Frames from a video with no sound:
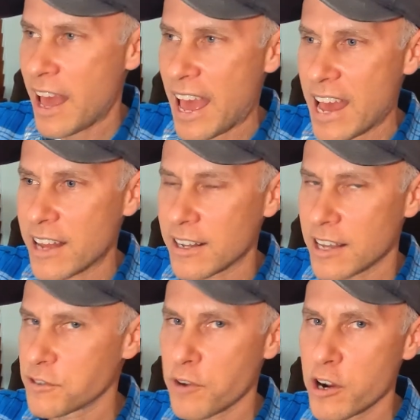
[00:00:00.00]
And
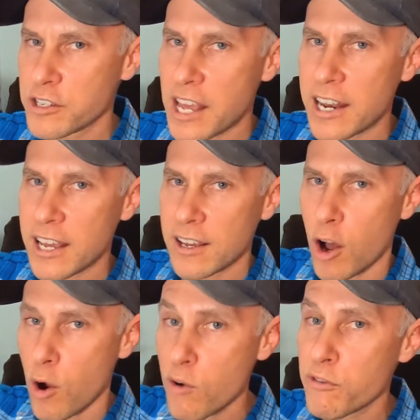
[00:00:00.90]
as far as getting
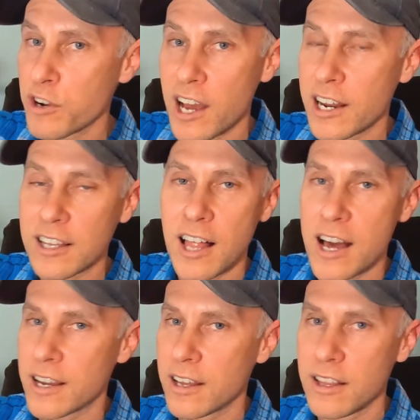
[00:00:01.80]
over 9
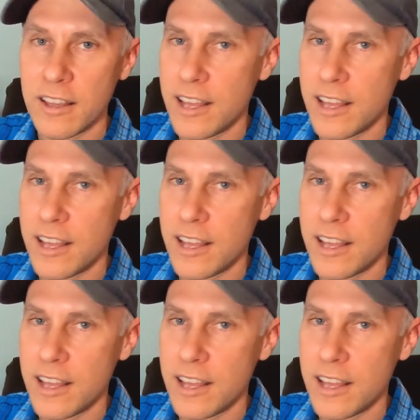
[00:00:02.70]
o'clock,